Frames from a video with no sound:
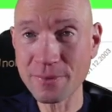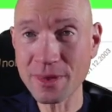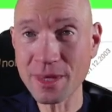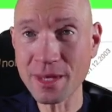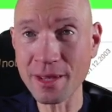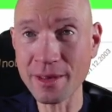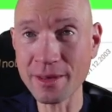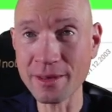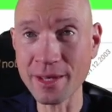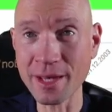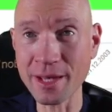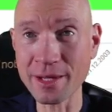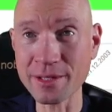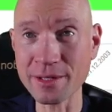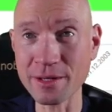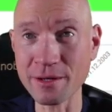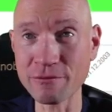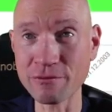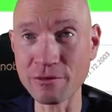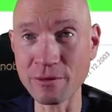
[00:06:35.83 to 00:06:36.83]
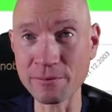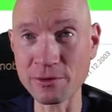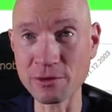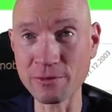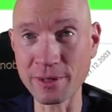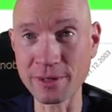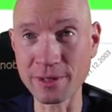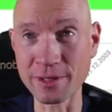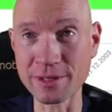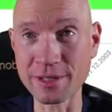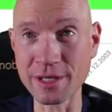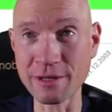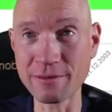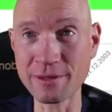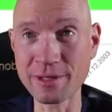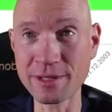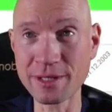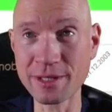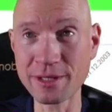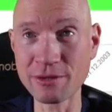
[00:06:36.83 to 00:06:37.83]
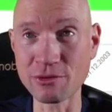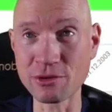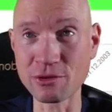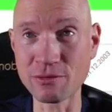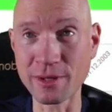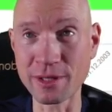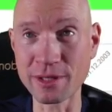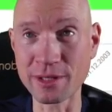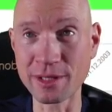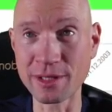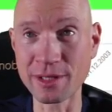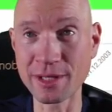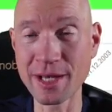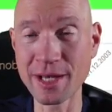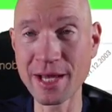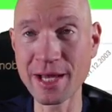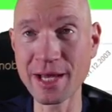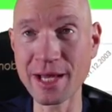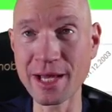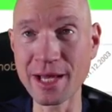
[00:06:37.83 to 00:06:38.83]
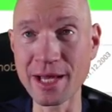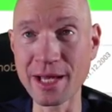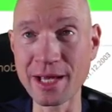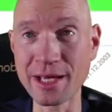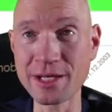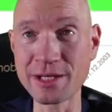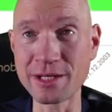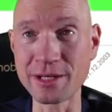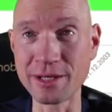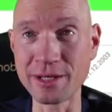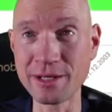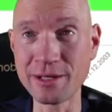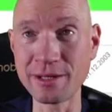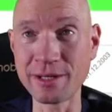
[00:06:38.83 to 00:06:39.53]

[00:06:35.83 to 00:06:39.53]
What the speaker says: that from 2017 to 2018,